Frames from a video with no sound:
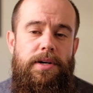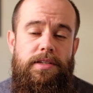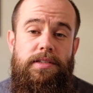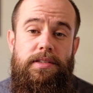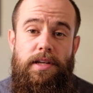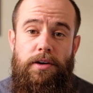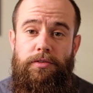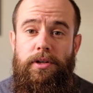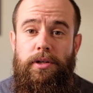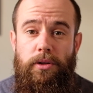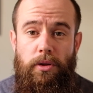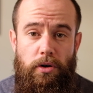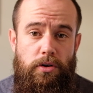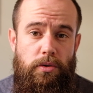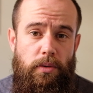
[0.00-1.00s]
it's definitely
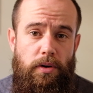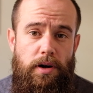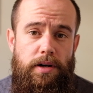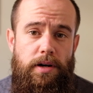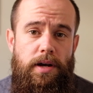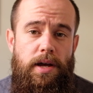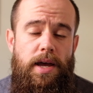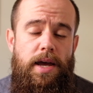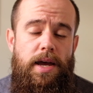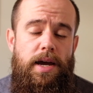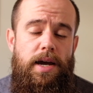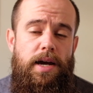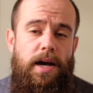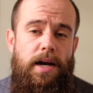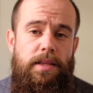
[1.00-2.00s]
a lot quieter.
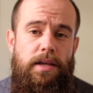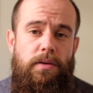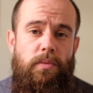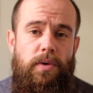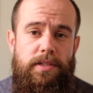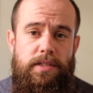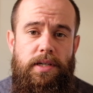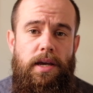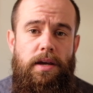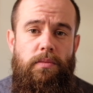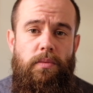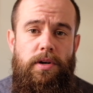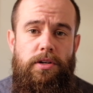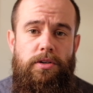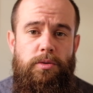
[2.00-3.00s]
And then once
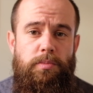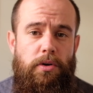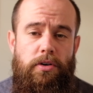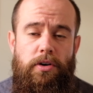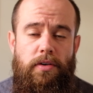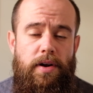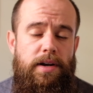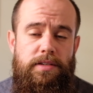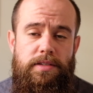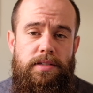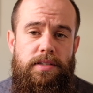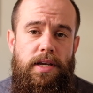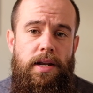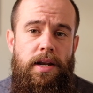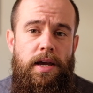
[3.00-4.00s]
again, when you're just pottering around, as I
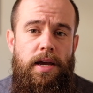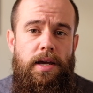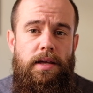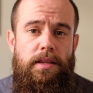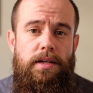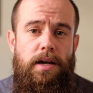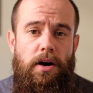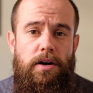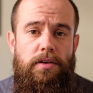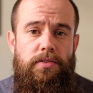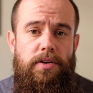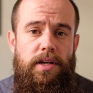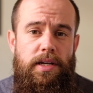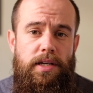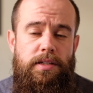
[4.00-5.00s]
said, the RF
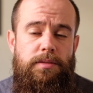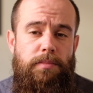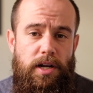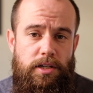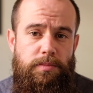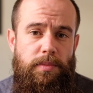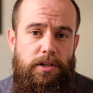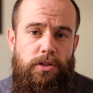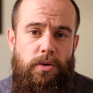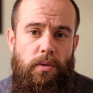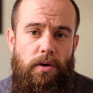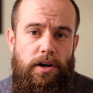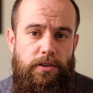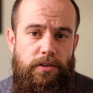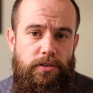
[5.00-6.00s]
is much
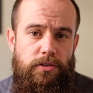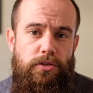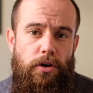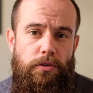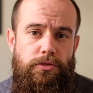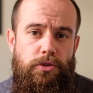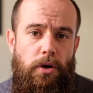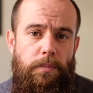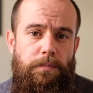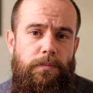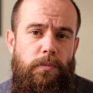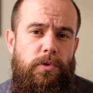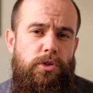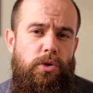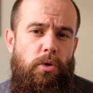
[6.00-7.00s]
quieter than the soft top,
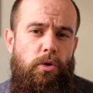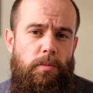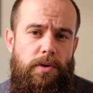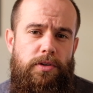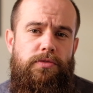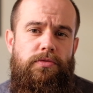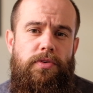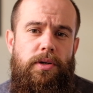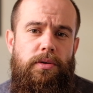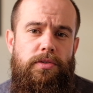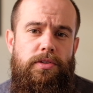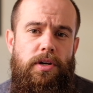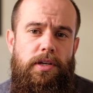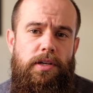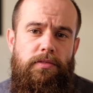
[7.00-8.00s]
which almost
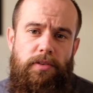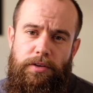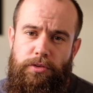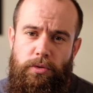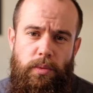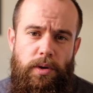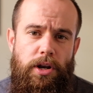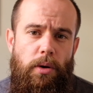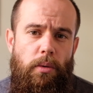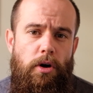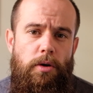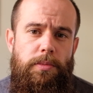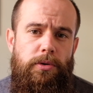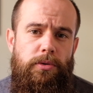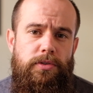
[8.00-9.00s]
feels like you've left a window
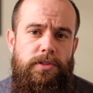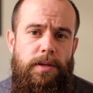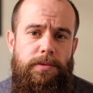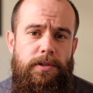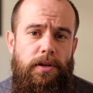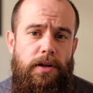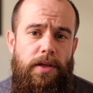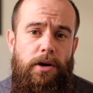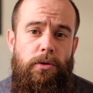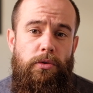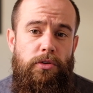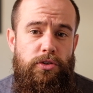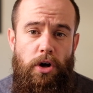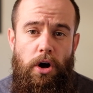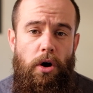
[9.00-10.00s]
open or something like that, or
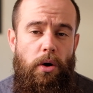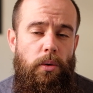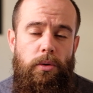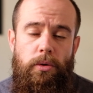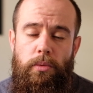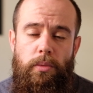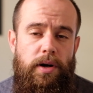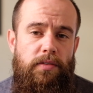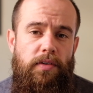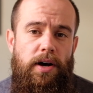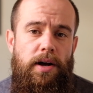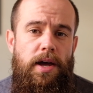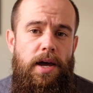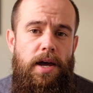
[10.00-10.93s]
there's a hole or whatever.